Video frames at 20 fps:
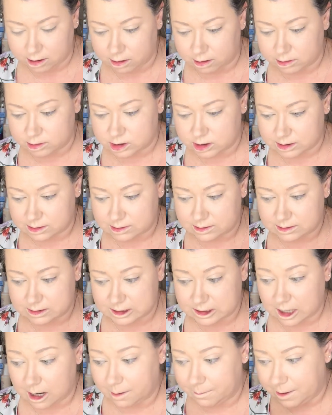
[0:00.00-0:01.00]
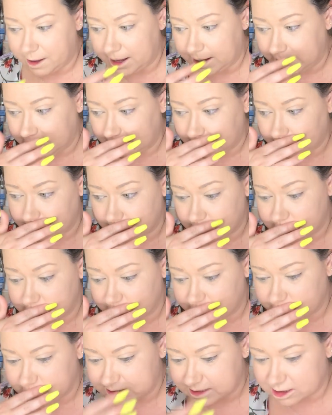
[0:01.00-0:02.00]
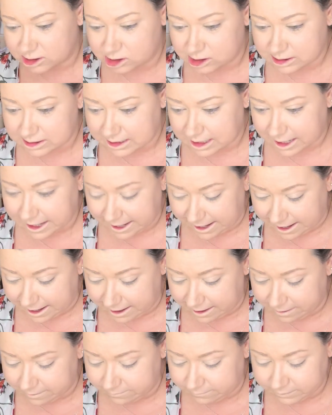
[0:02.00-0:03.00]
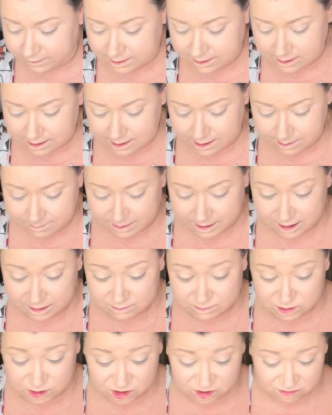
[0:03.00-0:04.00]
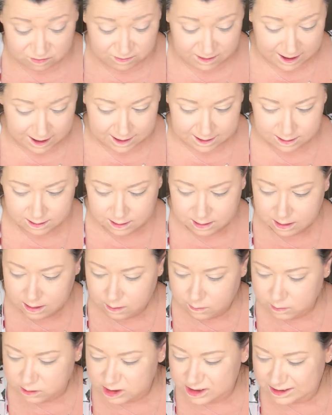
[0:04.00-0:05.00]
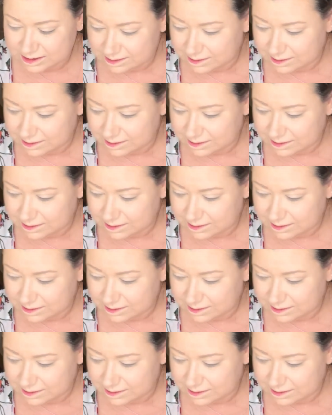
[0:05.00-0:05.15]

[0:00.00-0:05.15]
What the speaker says: or just stop paying and use up the sessions that I have, and they don't do that, which